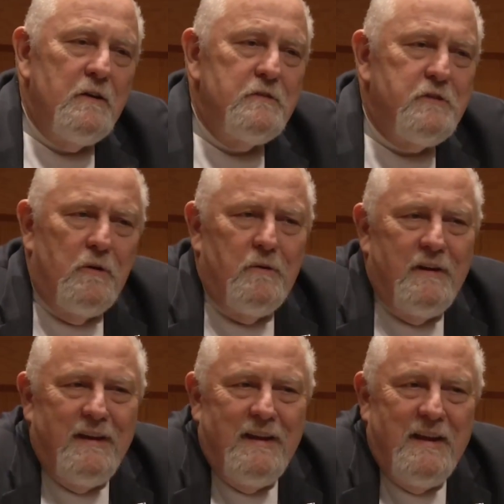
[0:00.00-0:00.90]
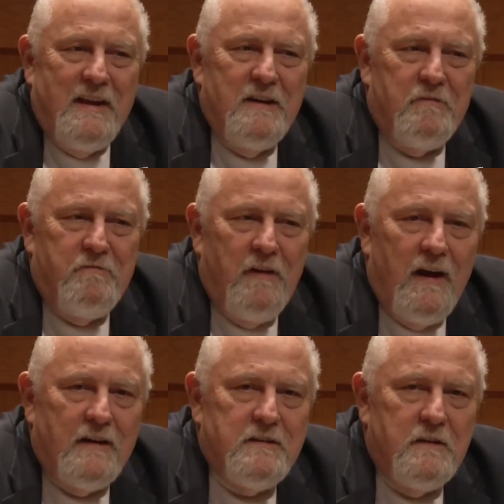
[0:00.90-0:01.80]
So, in
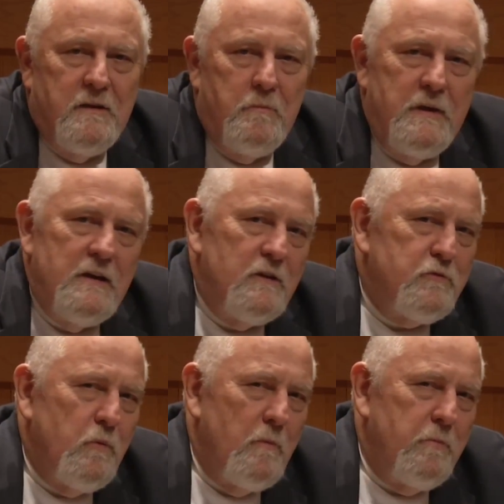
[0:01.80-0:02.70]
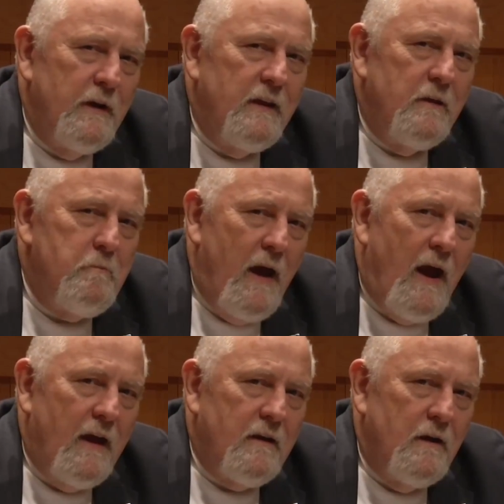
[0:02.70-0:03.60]
effect, the Beatles were bringing
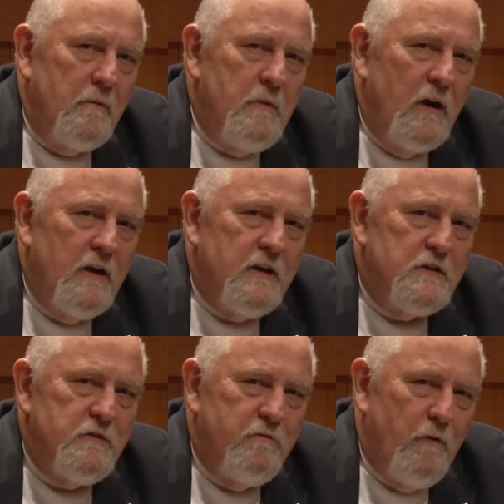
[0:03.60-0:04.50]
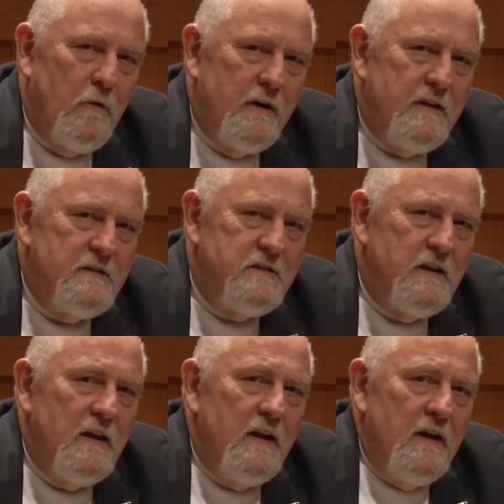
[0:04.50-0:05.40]
back America's 40s
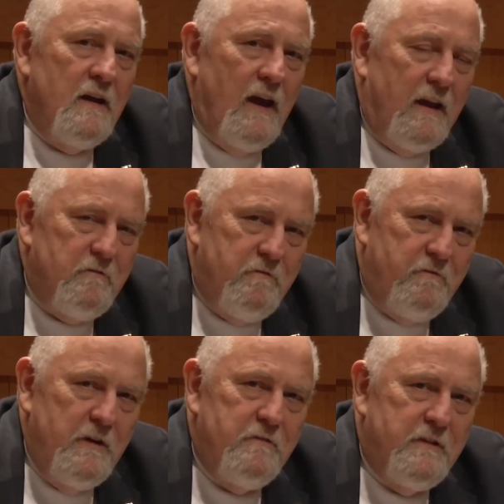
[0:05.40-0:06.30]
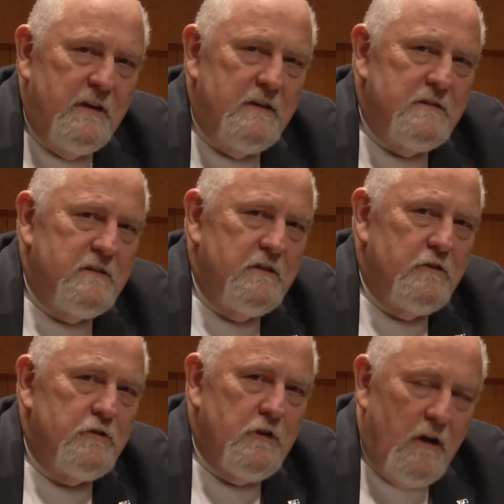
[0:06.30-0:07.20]
and 50s
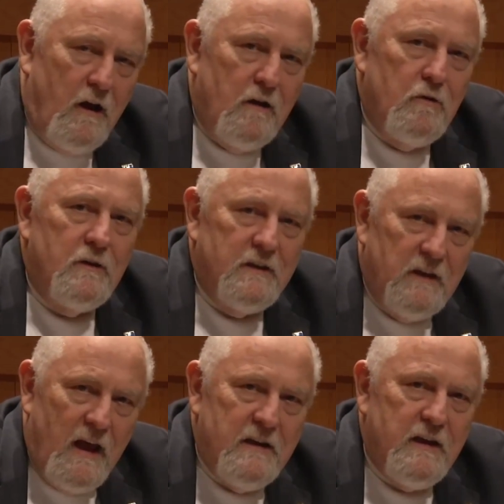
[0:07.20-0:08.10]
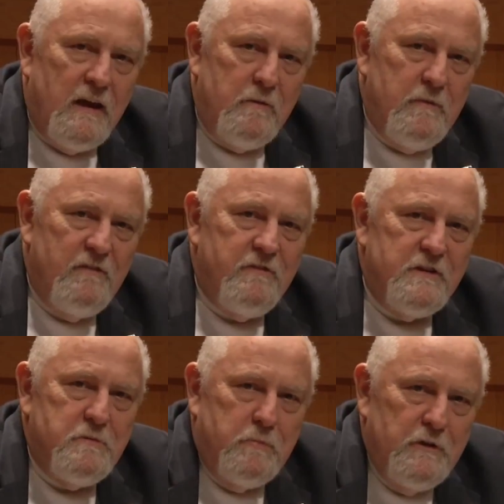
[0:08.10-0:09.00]
Chicago, Atlanta, and
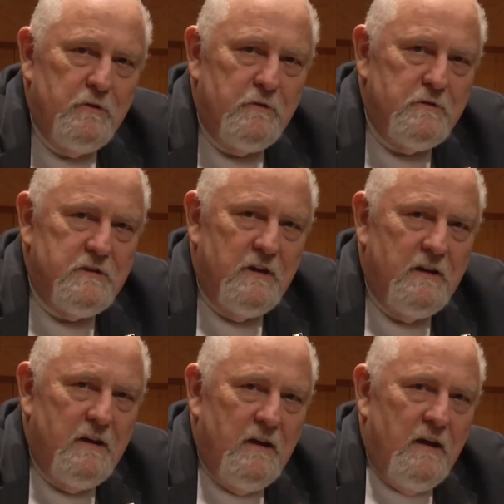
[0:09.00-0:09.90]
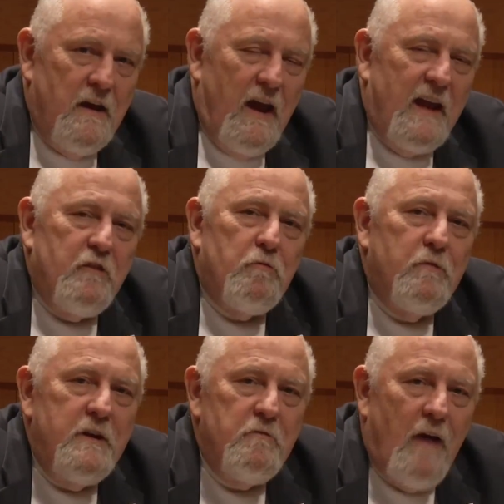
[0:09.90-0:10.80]
Memphis blues and
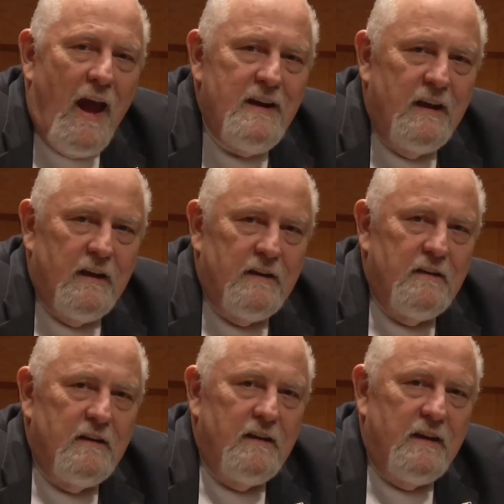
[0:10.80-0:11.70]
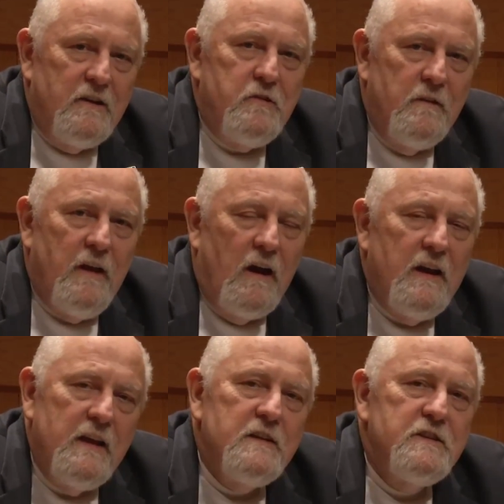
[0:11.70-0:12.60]
rewriting it into their
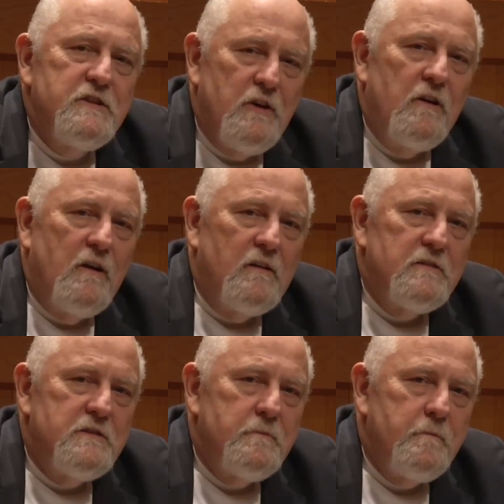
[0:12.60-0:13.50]
hit songs.